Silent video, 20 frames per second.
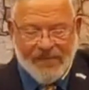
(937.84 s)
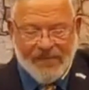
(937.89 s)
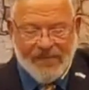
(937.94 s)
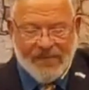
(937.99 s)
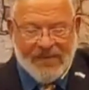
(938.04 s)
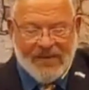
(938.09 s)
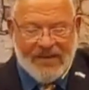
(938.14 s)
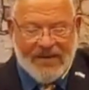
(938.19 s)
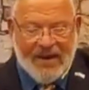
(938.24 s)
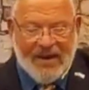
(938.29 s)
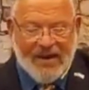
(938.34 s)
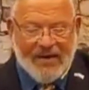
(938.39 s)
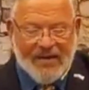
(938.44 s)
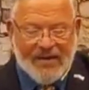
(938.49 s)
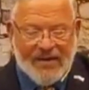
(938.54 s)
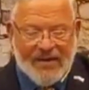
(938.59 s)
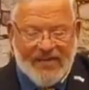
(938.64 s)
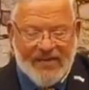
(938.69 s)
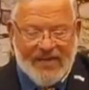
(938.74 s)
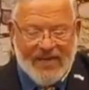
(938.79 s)
Now,
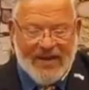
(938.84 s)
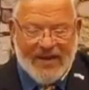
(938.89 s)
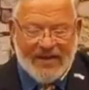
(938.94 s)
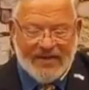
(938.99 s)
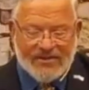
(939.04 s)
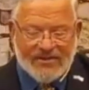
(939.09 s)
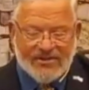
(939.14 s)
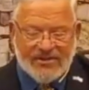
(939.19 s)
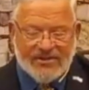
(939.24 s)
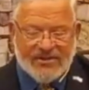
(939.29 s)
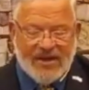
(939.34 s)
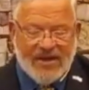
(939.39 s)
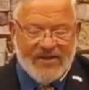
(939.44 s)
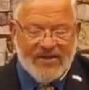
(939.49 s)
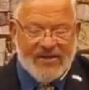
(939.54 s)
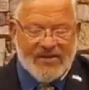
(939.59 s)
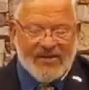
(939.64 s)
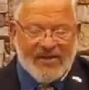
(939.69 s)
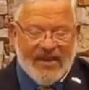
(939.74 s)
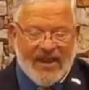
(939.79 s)
that is to say
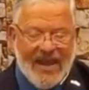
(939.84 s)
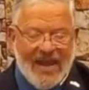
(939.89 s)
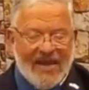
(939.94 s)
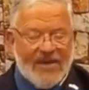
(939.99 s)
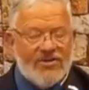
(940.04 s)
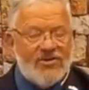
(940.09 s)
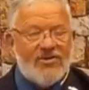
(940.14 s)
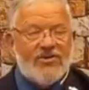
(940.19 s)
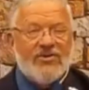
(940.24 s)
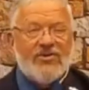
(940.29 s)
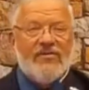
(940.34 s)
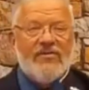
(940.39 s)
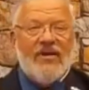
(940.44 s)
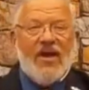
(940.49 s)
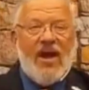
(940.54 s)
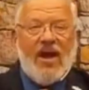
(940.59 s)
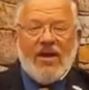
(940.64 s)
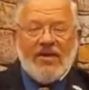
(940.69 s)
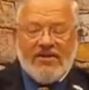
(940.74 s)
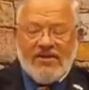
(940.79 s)
that the angels of
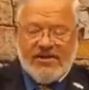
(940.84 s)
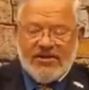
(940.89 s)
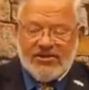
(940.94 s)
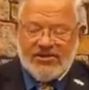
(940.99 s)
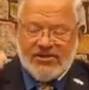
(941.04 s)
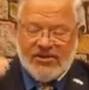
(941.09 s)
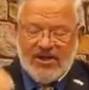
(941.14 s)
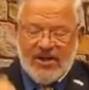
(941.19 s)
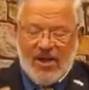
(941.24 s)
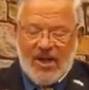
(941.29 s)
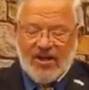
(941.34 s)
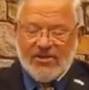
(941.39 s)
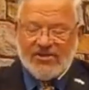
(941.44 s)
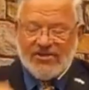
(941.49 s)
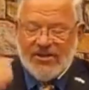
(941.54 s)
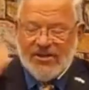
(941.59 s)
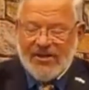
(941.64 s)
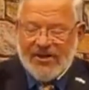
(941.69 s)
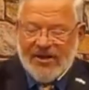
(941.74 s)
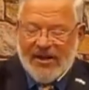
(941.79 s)
God
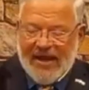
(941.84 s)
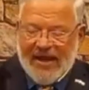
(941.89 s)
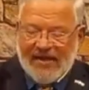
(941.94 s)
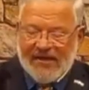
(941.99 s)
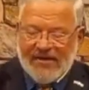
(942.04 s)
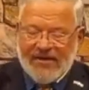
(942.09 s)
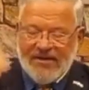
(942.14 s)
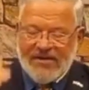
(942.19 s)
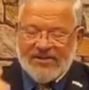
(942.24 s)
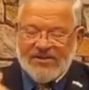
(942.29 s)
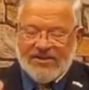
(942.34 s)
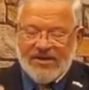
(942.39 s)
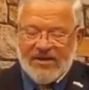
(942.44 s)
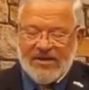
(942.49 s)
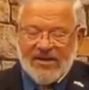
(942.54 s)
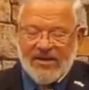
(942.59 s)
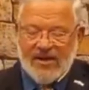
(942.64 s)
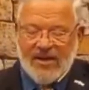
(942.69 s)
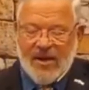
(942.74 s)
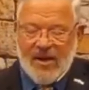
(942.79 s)
ascended and
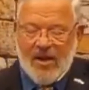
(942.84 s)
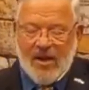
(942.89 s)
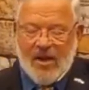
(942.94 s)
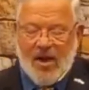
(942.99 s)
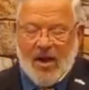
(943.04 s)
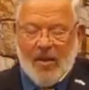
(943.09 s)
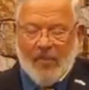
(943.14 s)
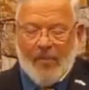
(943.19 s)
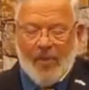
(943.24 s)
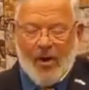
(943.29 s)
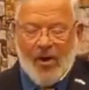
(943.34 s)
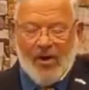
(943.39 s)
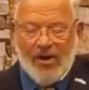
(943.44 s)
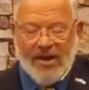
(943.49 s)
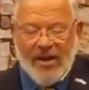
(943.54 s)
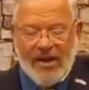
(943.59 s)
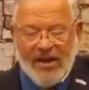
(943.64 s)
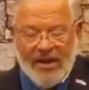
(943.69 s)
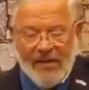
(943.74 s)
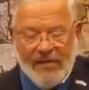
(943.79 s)
descended upon
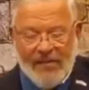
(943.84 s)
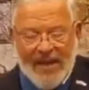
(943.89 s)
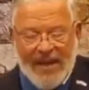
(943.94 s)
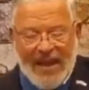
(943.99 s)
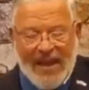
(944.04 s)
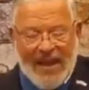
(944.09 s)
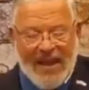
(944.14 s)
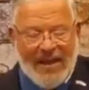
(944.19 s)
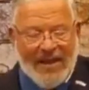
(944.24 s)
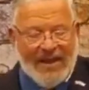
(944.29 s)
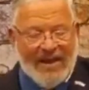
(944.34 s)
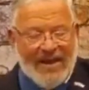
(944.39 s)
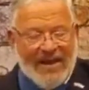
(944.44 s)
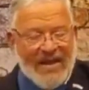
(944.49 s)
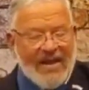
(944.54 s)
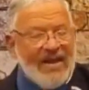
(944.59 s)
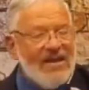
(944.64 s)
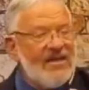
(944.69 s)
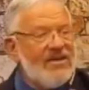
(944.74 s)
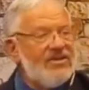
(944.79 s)
him at
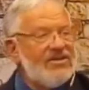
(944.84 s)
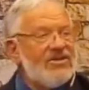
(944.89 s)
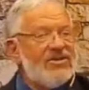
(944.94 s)
his